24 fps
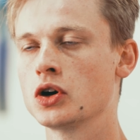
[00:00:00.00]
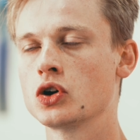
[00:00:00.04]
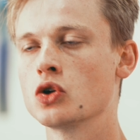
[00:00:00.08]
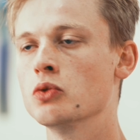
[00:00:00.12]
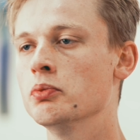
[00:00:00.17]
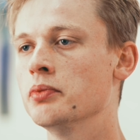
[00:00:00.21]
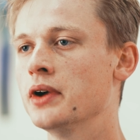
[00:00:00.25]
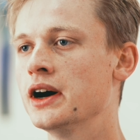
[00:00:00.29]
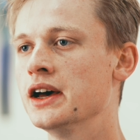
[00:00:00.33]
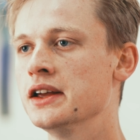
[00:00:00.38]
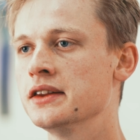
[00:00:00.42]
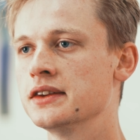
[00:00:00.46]
a
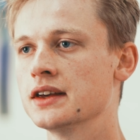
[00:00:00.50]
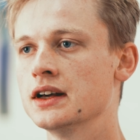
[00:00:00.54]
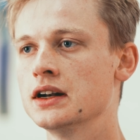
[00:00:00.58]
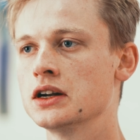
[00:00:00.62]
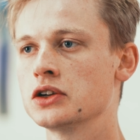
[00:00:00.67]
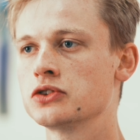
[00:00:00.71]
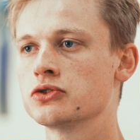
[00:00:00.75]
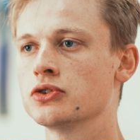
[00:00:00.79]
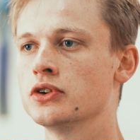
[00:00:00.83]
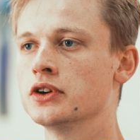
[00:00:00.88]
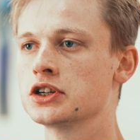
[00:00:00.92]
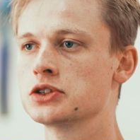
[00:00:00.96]
combined
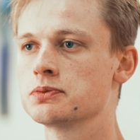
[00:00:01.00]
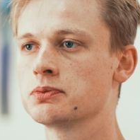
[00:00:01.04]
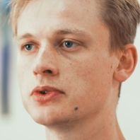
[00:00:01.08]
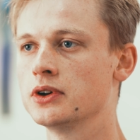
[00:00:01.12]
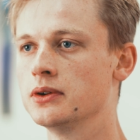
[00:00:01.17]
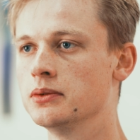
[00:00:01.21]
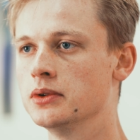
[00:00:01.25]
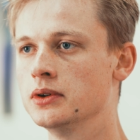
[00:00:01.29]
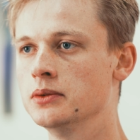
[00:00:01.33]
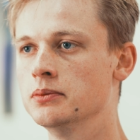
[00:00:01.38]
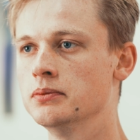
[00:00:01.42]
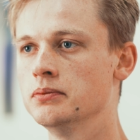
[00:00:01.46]
electronics
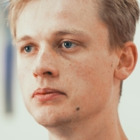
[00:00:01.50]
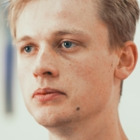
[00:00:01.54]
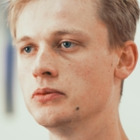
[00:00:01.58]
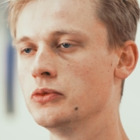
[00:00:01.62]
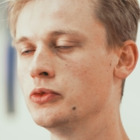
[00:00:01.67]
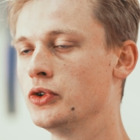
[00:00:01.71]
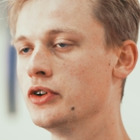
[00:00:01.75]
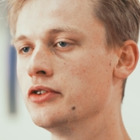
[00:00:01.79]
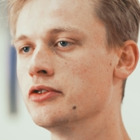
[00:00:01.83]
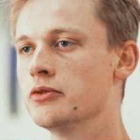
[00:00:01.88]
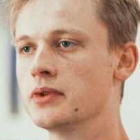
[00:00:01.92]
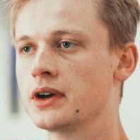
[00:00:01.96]
problem
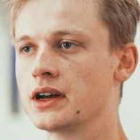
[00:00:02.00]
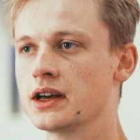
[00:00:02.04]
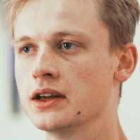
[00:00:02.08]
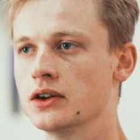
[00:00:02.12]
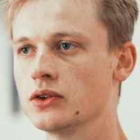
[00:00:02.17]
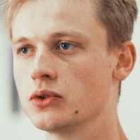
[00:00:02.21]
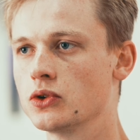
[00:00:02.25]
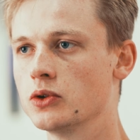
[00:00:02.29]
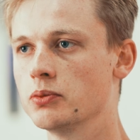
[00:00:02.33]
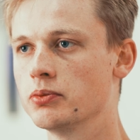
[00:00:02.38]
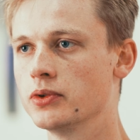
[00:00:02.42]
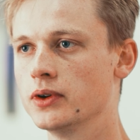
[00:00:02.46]
with a
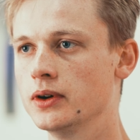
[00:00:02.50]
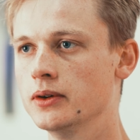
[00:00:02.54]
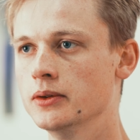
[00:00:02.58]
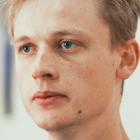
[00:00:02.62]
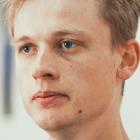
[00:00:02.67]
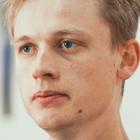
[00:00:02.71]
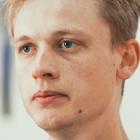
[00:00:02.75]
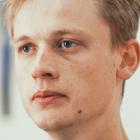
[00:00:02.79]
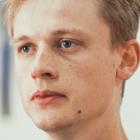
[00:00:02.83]
mechanical problem.